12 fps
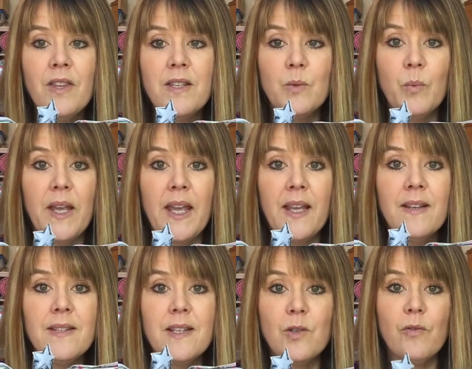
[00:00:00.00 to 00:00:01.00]
these
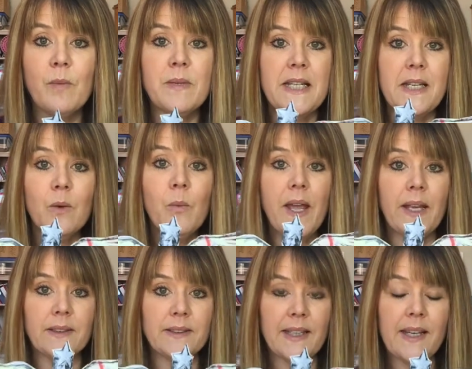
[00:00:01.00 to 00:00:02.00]
wings. These are from Dina
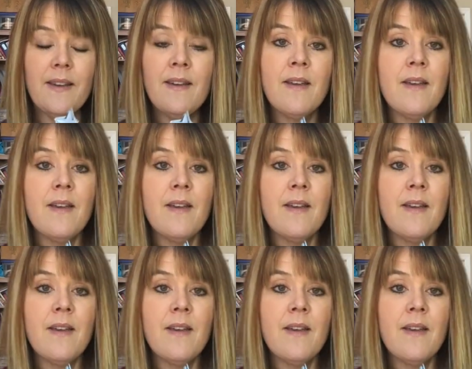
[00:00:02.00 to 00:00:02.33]
Wakley.